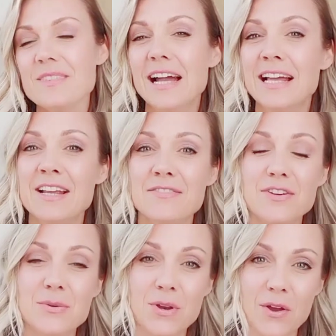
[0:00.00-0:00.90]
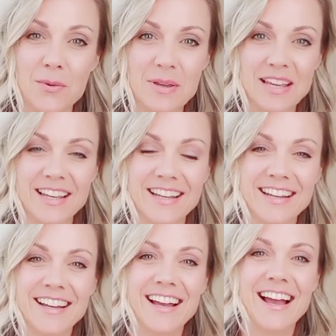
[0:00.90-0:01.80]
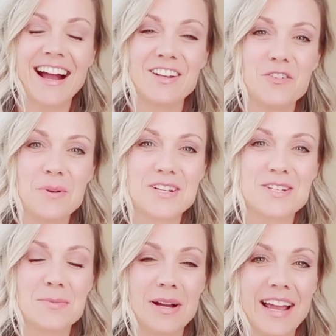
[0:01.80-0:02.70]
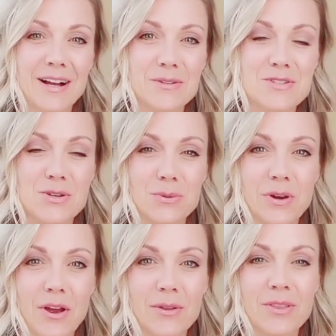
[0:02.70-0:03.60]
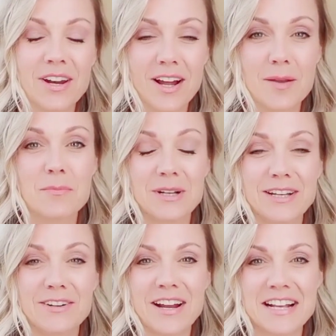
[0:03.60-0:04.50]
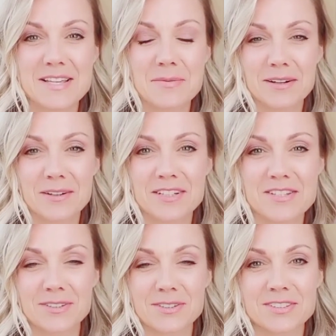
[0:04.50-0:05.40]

And if you know me and you've been to my house, you'll know that I'm pretty crazy about crystals.